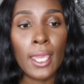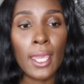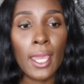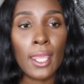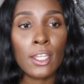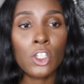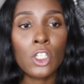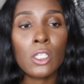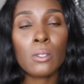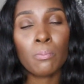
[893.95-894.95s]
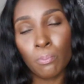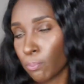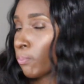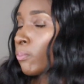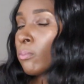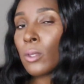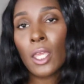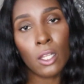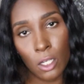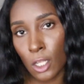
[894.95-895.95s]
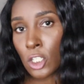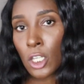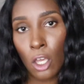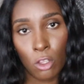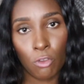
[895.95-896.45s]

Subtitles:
And just in a nutshell,